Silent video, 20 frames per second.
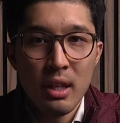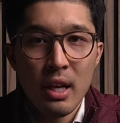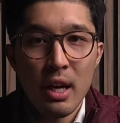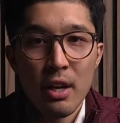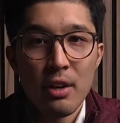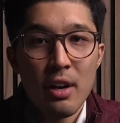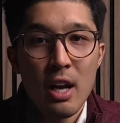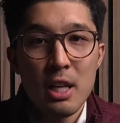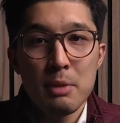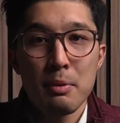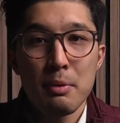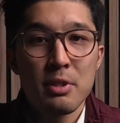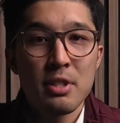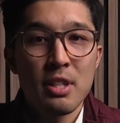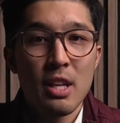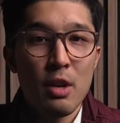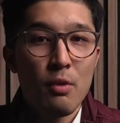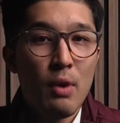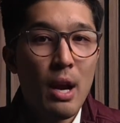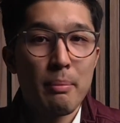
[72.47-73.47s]
And her husband's
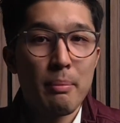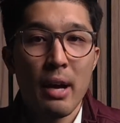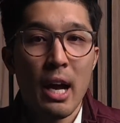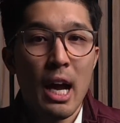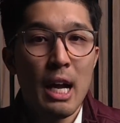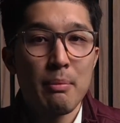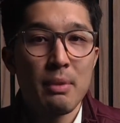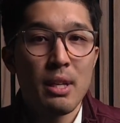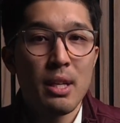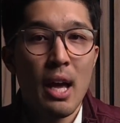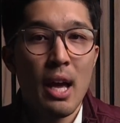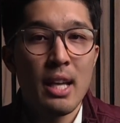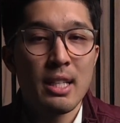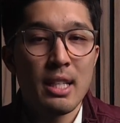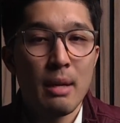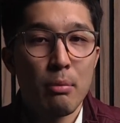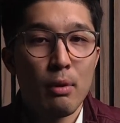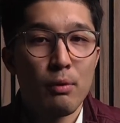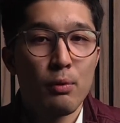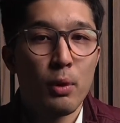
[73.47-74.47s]
sitting right behind me as
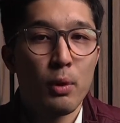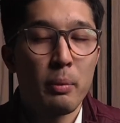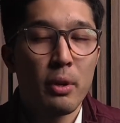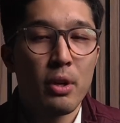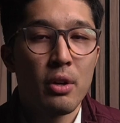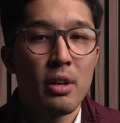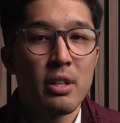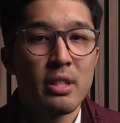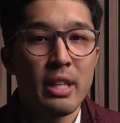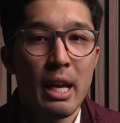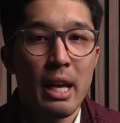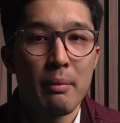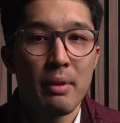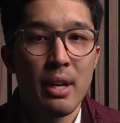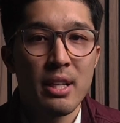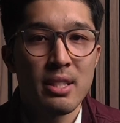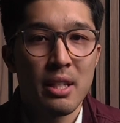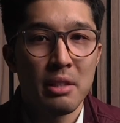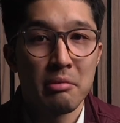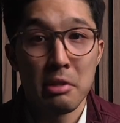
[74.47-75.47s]
I'm performing her exam. And
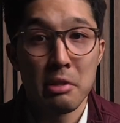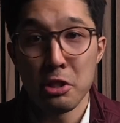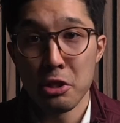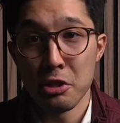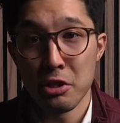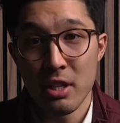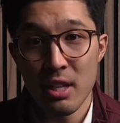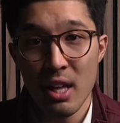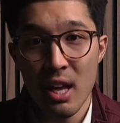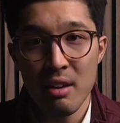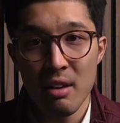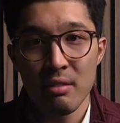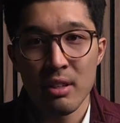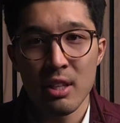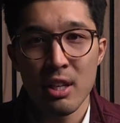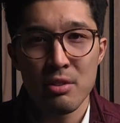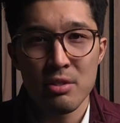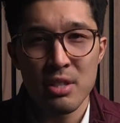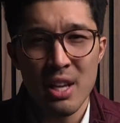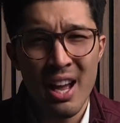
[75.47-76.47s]
I said, "Did you see that?" He
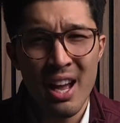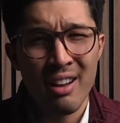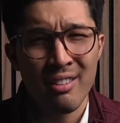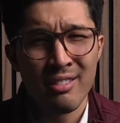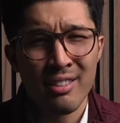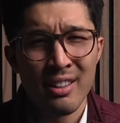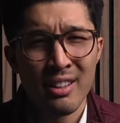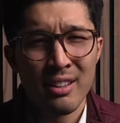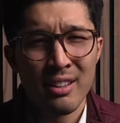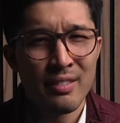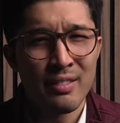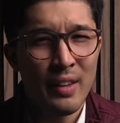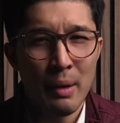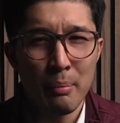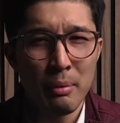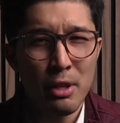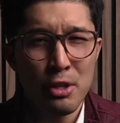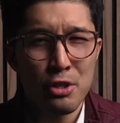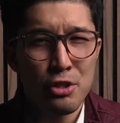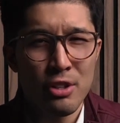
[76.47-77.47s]
goes, "Yeah, that
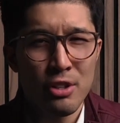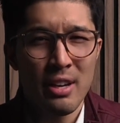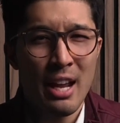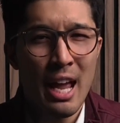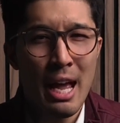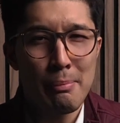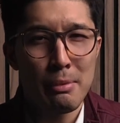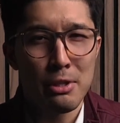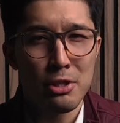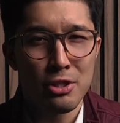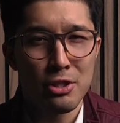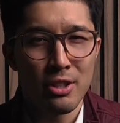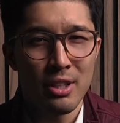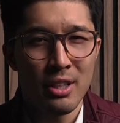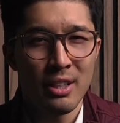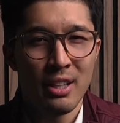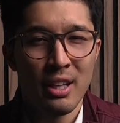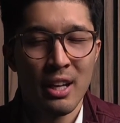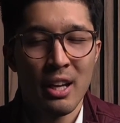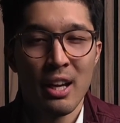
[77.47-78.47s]
probably shouldn't happen, should
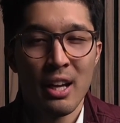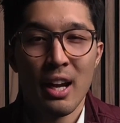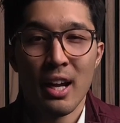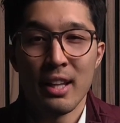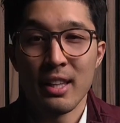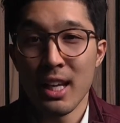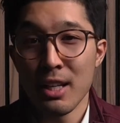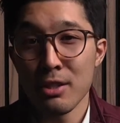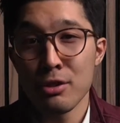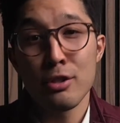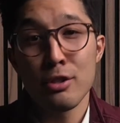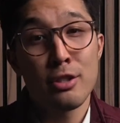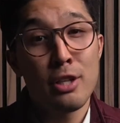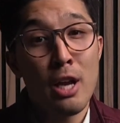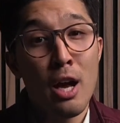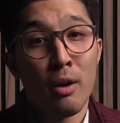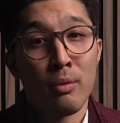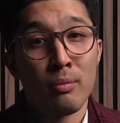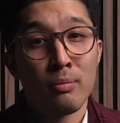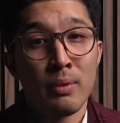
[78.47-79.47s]
it?" And the answer is
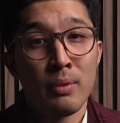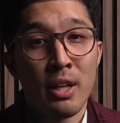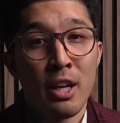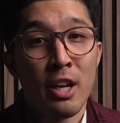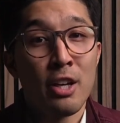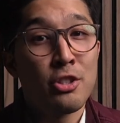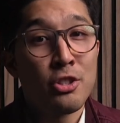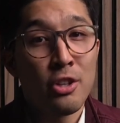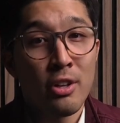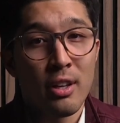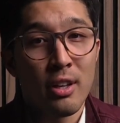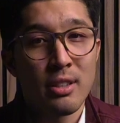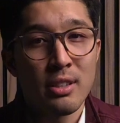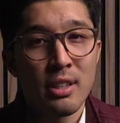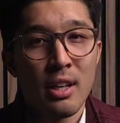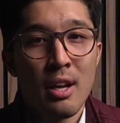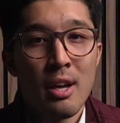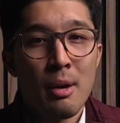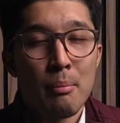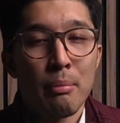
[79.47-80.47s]
no, it shouldn't.
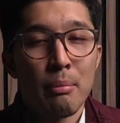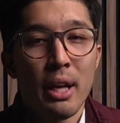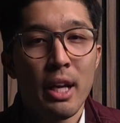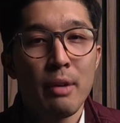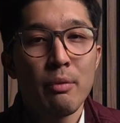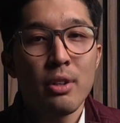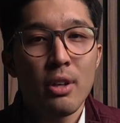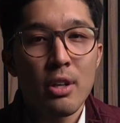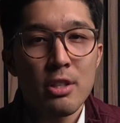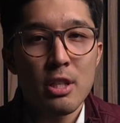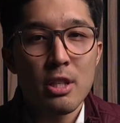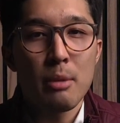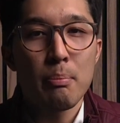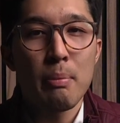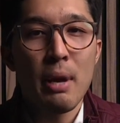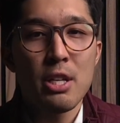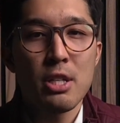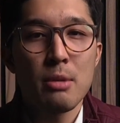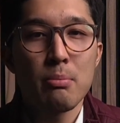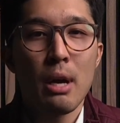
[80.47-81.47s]
But in regards to the
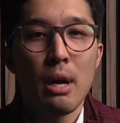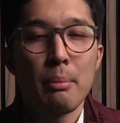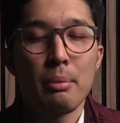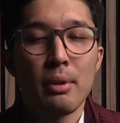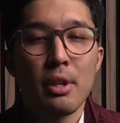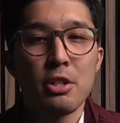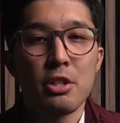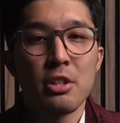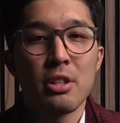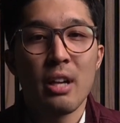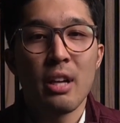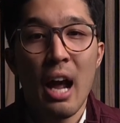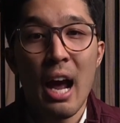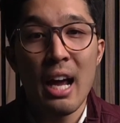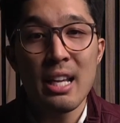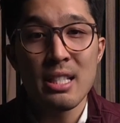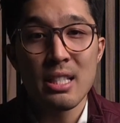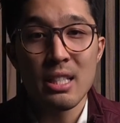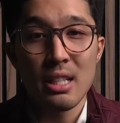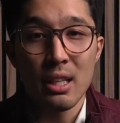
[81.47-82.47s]
patient population that
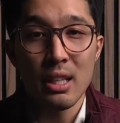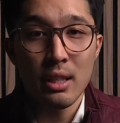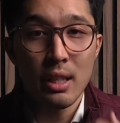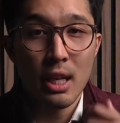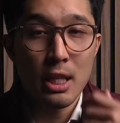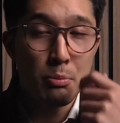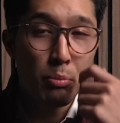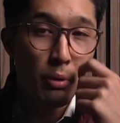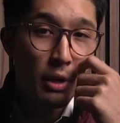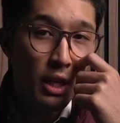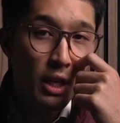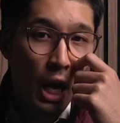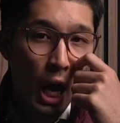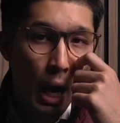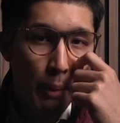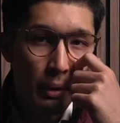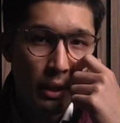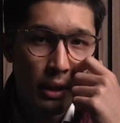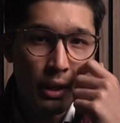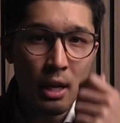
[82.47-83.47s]
I see, it's pretty
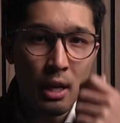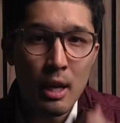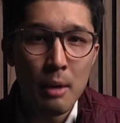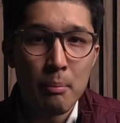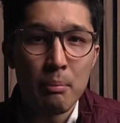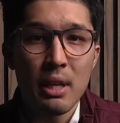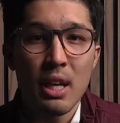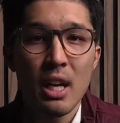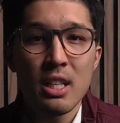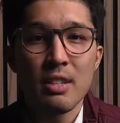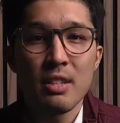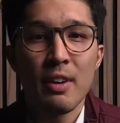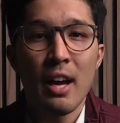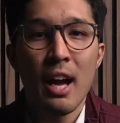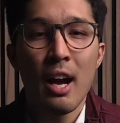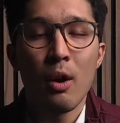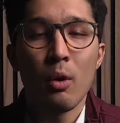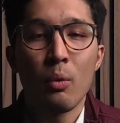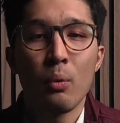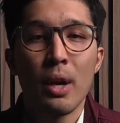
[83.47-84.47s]
common because of
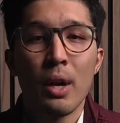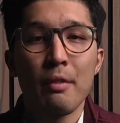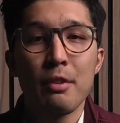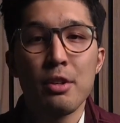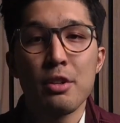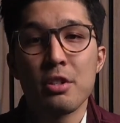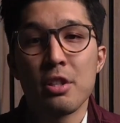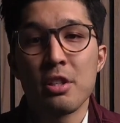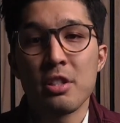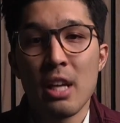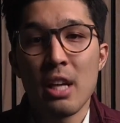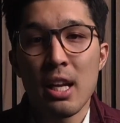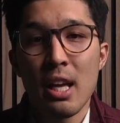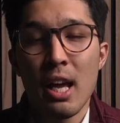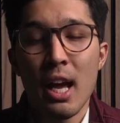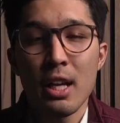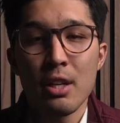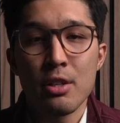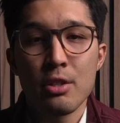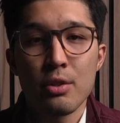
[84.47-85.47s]
how whenever you sustain a
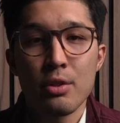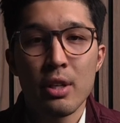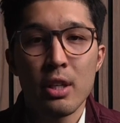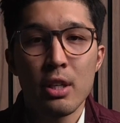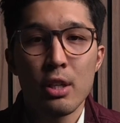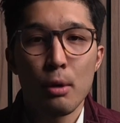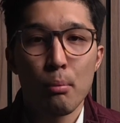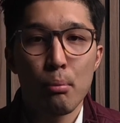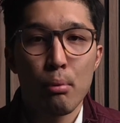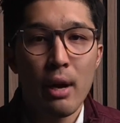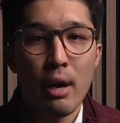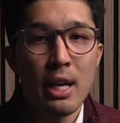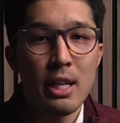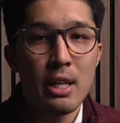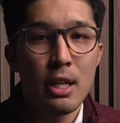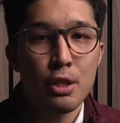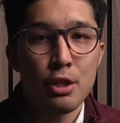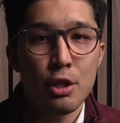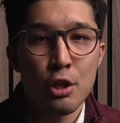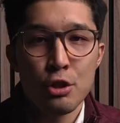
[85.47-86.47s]
head injury, your brain
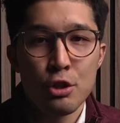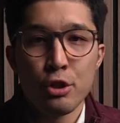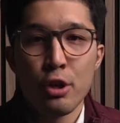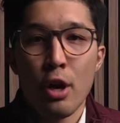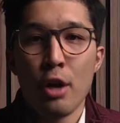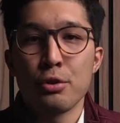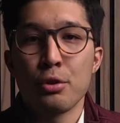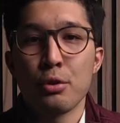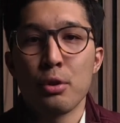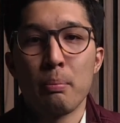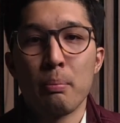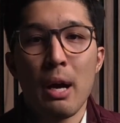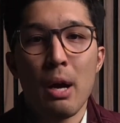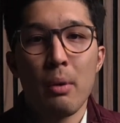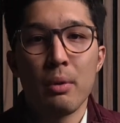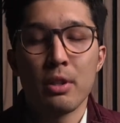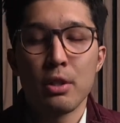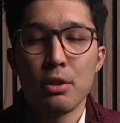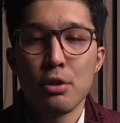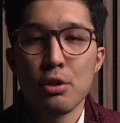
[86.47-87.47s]
gets jostled about
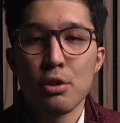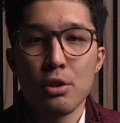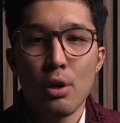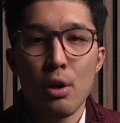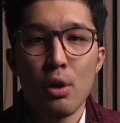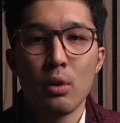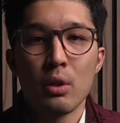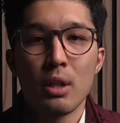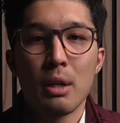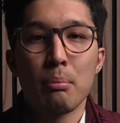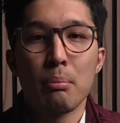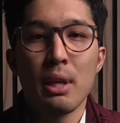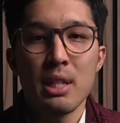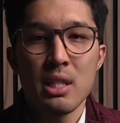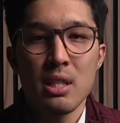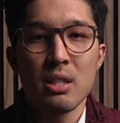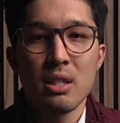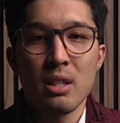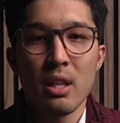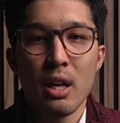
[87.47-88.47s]
within your skull and it
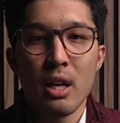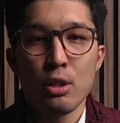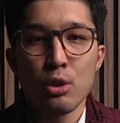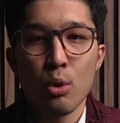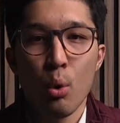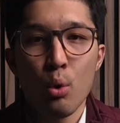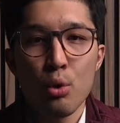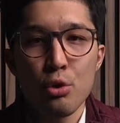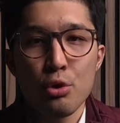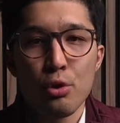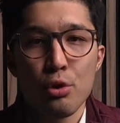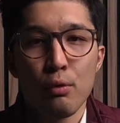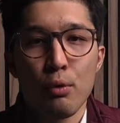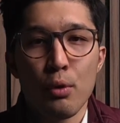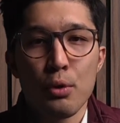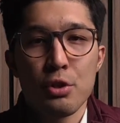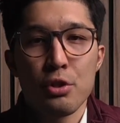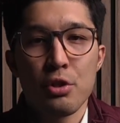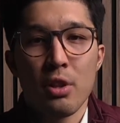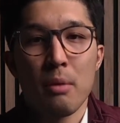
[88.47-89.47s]
places a lot of torsional
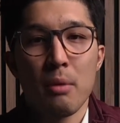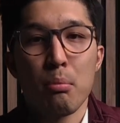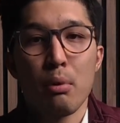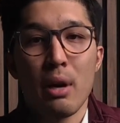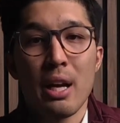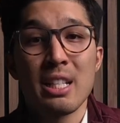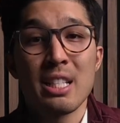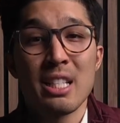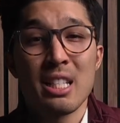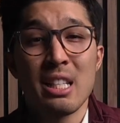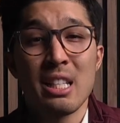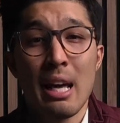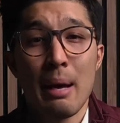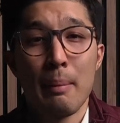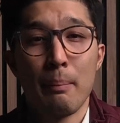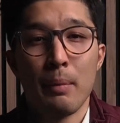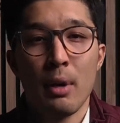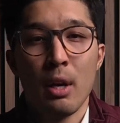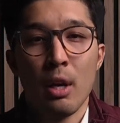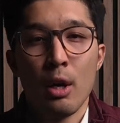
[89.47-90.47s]
forces on the brain stem,